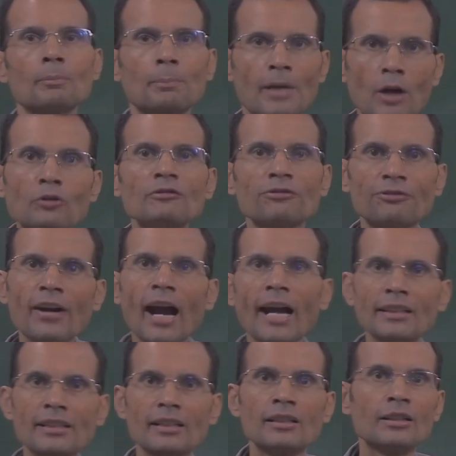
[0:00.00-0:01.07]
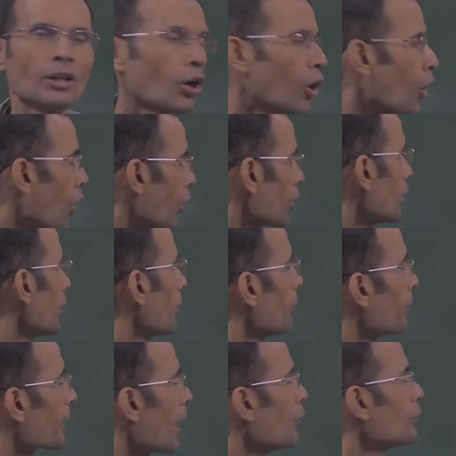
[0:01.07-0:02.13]
brown fat or
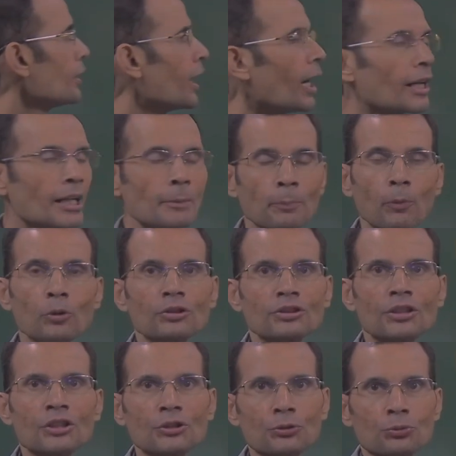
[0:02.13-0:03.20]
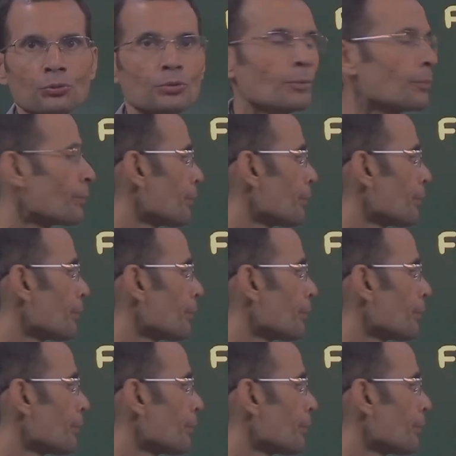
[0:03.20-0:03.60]
brown adipose tissue.